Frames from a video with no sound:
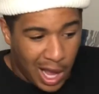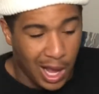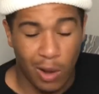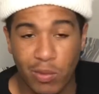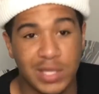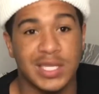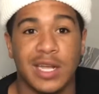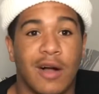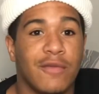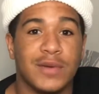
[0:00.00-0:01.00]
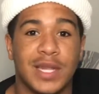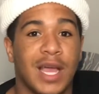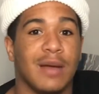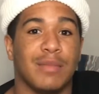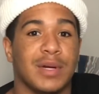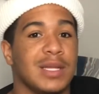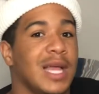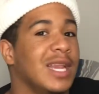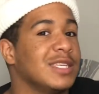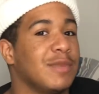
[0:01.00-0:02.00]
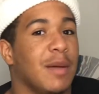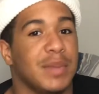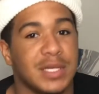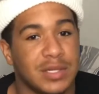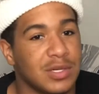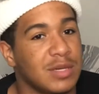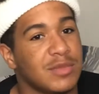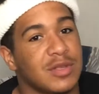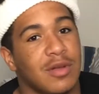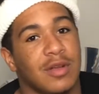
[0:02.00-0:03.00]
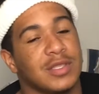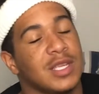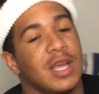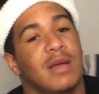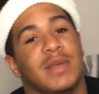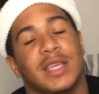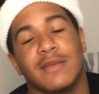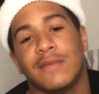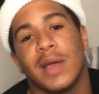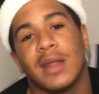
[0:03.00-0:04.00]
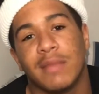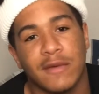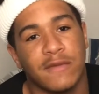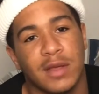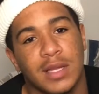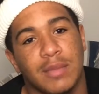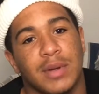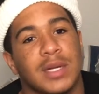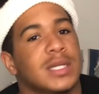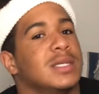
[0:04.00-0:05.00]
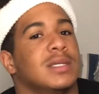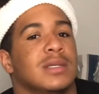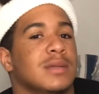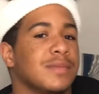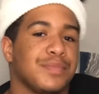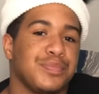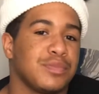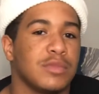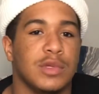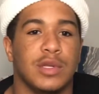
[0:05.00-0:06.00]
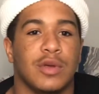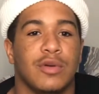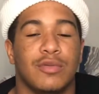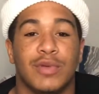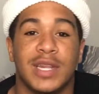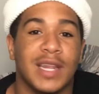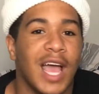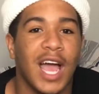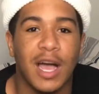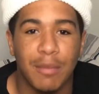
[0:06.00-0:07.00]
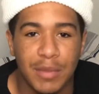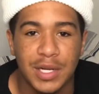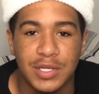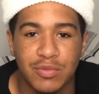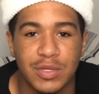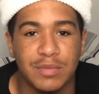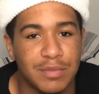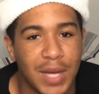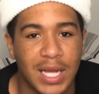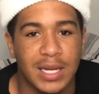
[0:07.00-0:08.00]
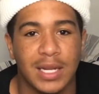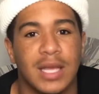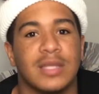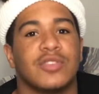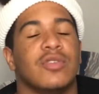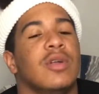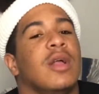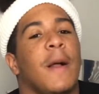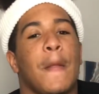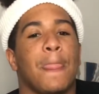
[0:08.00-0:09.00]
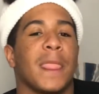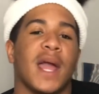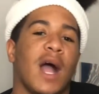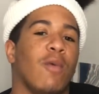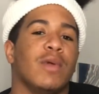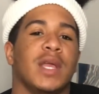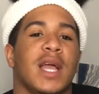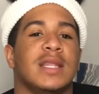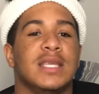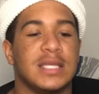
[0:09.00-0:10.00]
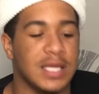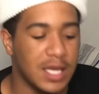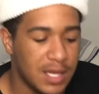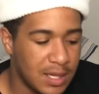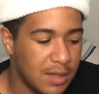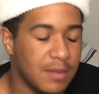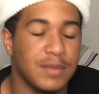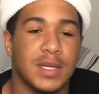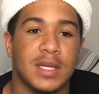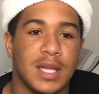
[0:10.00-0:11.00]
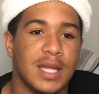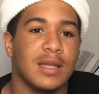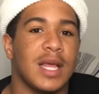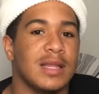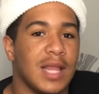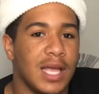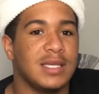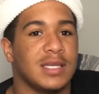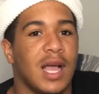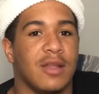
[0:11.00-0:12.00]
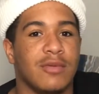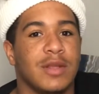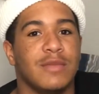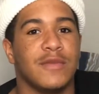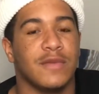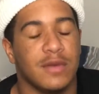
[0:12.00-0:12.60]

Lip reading: I want to take off with that, bro. Like, that's my biggest dream of all time, and giving back to my family, bro, because, you know, we didn't have much when back in the day, so I want to at least give to them and let that light shine on them, you feel